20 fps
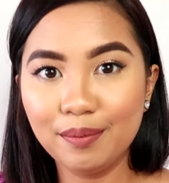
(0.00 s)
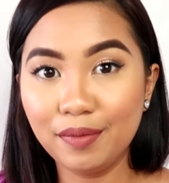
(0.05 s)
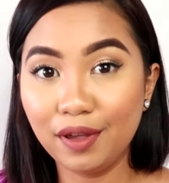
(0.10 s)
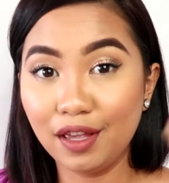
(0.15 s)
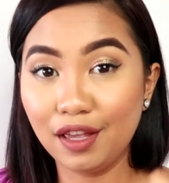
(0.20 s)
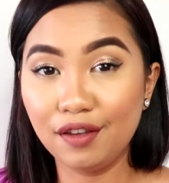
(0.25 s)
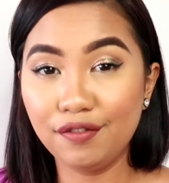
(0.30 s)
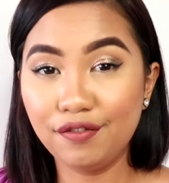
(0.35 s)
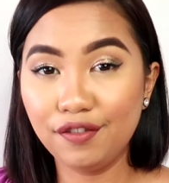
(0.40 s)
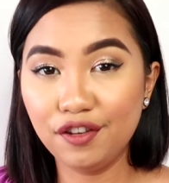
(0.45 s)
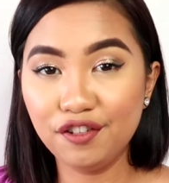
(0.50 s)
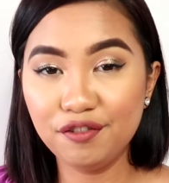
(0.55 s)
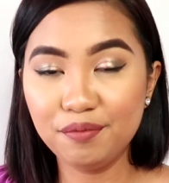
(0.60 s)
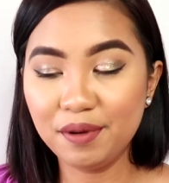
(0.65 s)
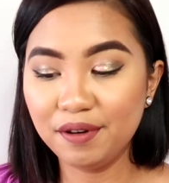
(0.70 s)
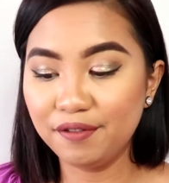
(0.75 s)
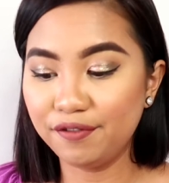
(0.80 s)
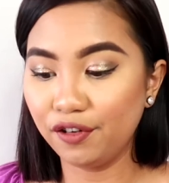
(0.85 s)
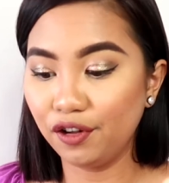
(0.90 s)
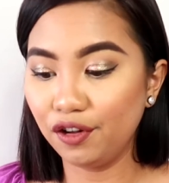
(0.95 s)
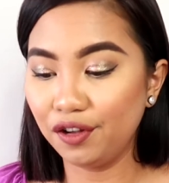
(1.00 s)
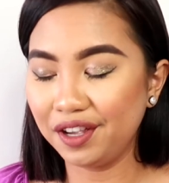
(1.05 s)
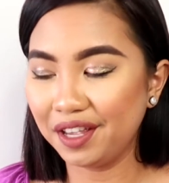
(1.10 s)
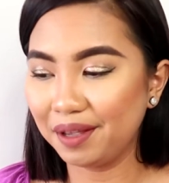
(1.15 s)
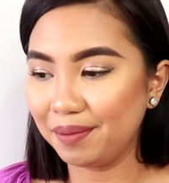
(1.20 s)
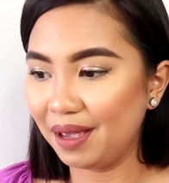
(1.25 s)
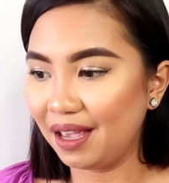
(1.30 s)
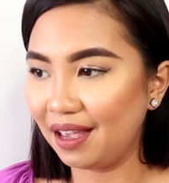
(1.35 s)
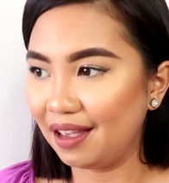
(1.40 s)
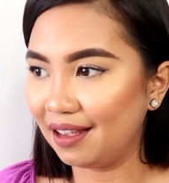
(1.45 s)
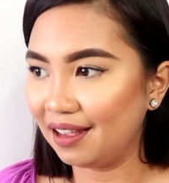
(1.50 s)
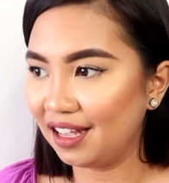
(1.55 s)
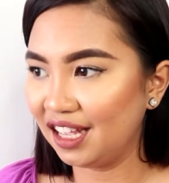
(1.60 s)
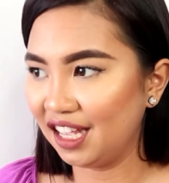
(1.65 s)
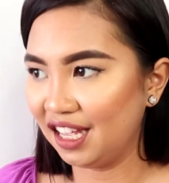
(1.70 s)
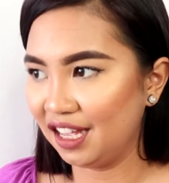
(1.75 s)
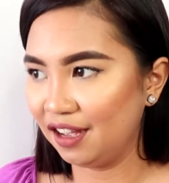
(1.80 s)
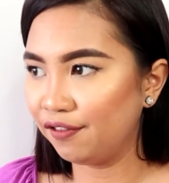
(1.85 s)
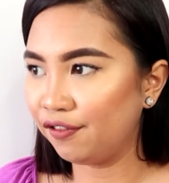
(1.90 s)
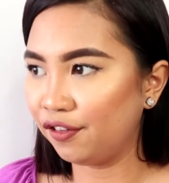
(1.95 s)
If you've been following me
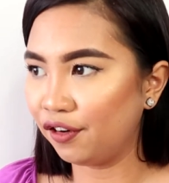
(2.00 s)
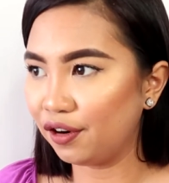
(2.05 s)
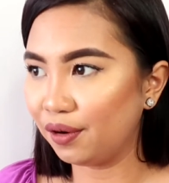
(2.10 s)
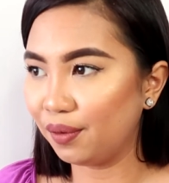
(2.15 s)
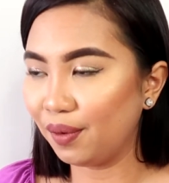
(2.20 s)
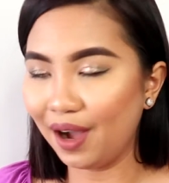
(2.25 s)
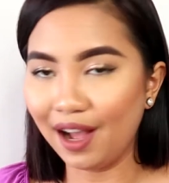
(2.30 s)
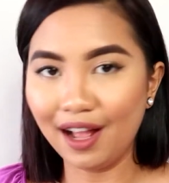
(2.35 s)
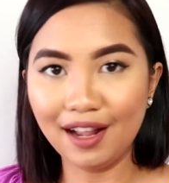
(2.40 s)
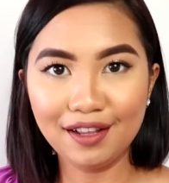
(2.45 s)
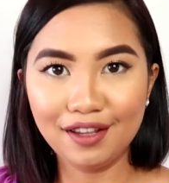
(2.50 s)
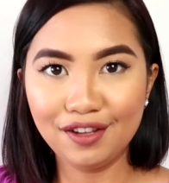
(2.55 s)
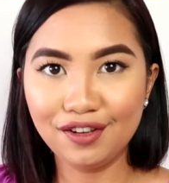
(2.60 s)
for a while,